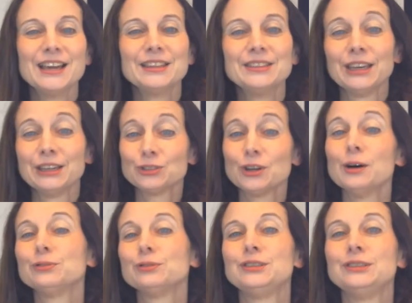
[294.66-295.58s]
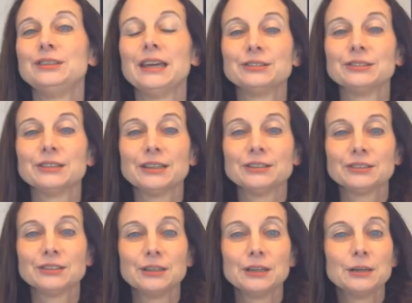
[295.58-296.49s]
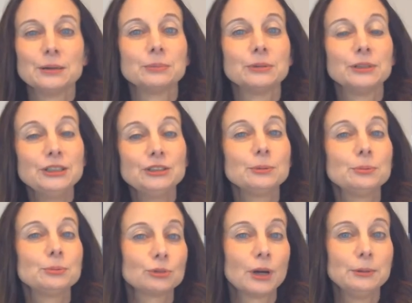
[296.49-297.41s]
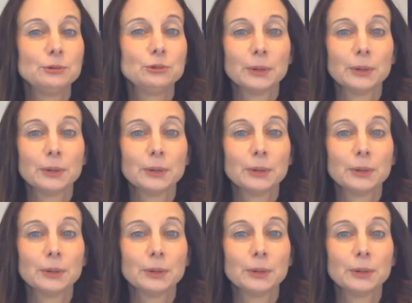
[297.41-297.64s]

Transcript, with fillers: That's all for today's lesson. Please subscribe